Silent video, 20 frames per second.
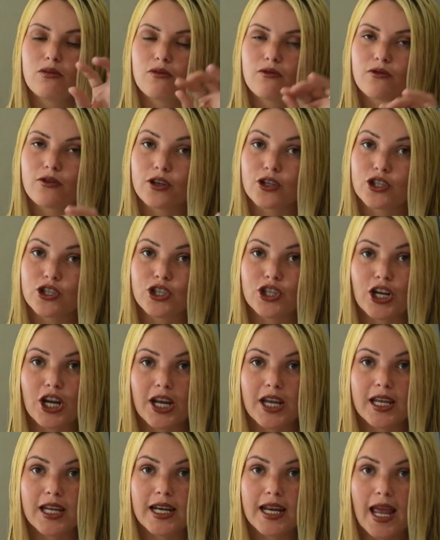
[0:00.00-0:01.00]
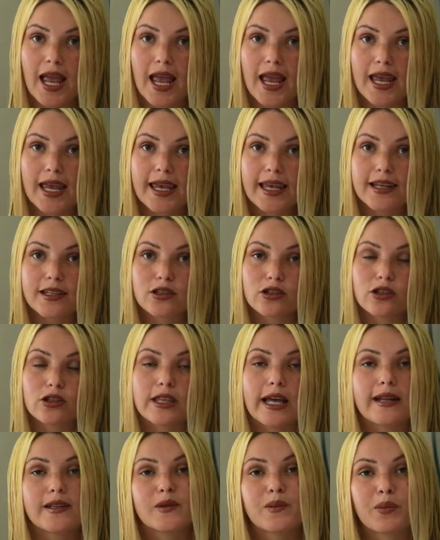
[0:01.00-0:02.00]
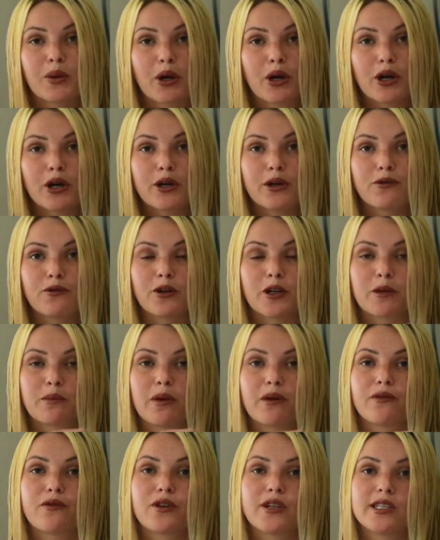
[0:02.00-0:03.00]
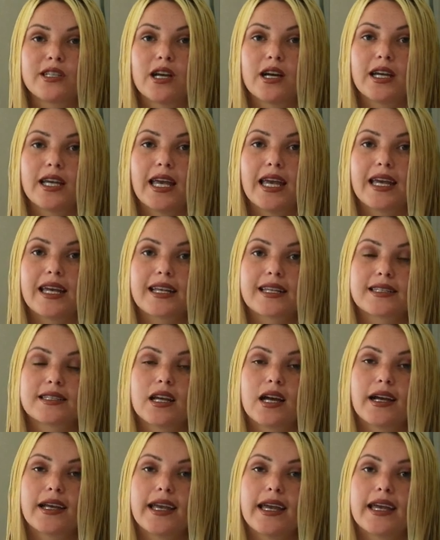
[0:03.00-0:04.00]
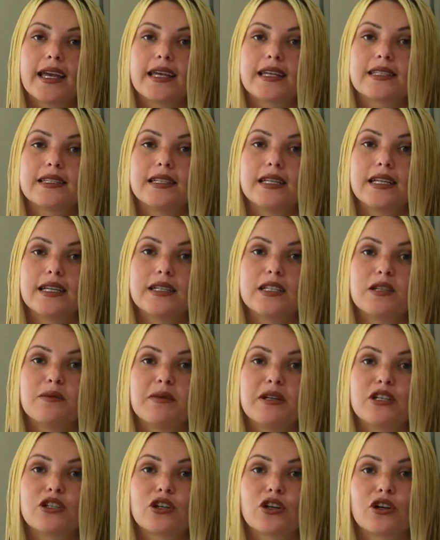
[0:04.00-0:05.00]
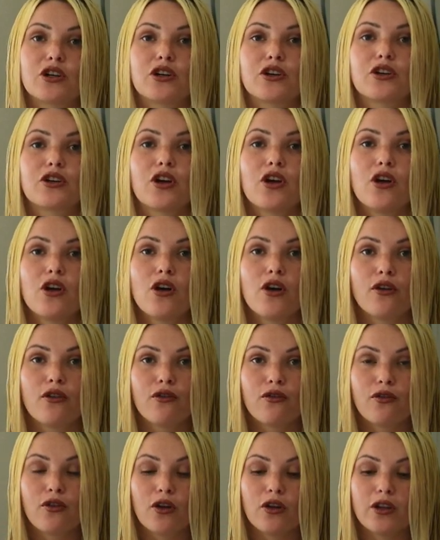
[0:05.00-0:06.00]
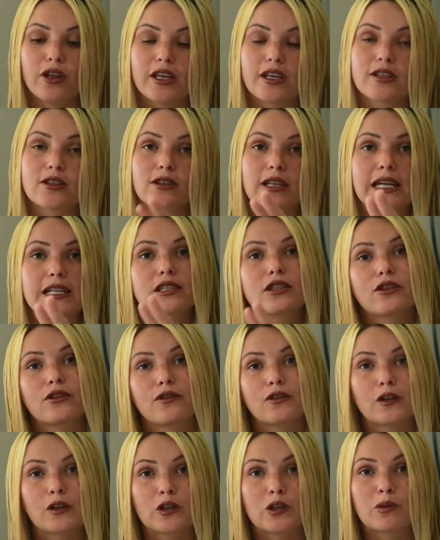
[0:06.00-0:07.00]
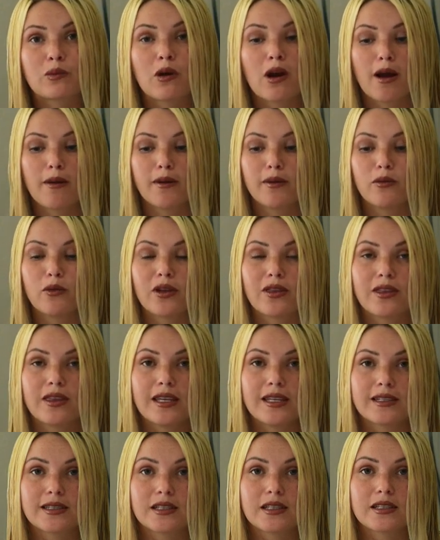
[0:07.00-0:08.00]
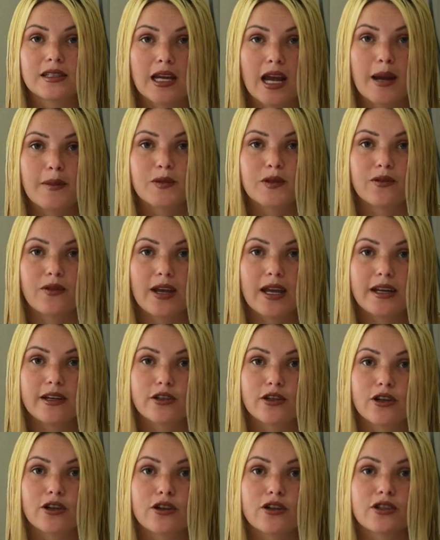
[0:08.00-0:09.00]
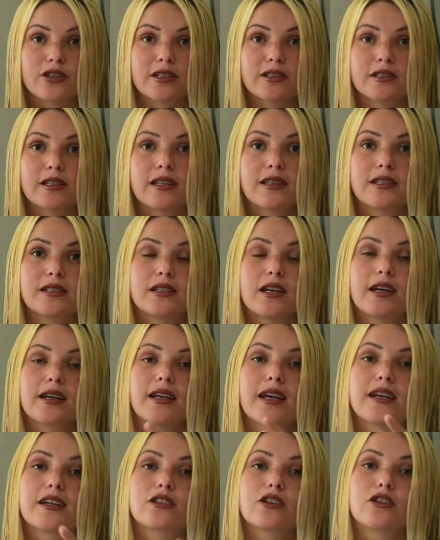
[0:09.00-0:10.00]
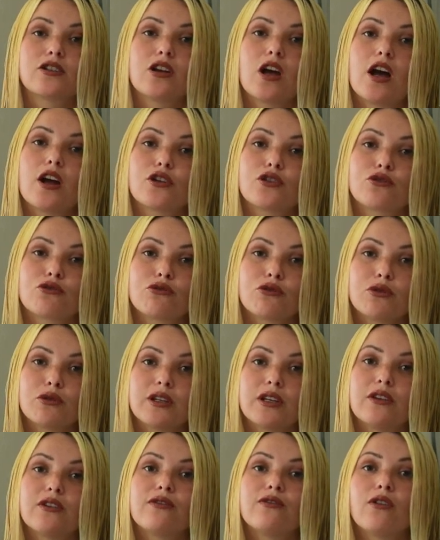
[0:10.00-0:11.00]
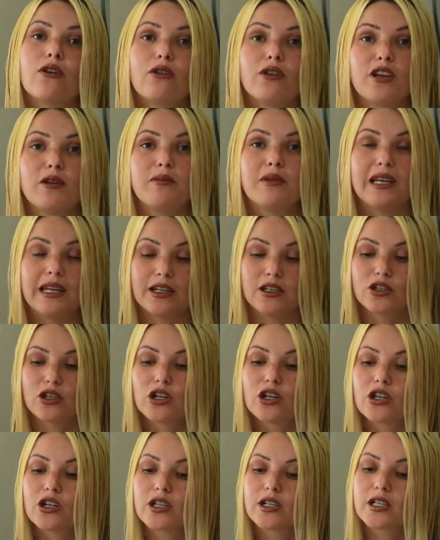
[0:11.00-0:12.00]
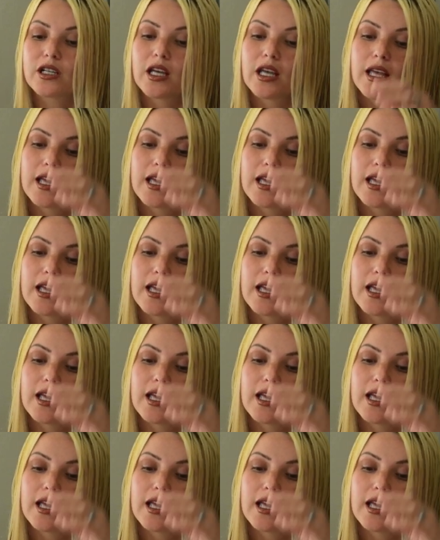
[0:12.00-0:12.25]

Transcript: for chicken eggs, that's perfect, but for duck eggs need to be turned fully. So that's the first problem with these types of egg turners, is that the duck eggs are not truly fully being turned.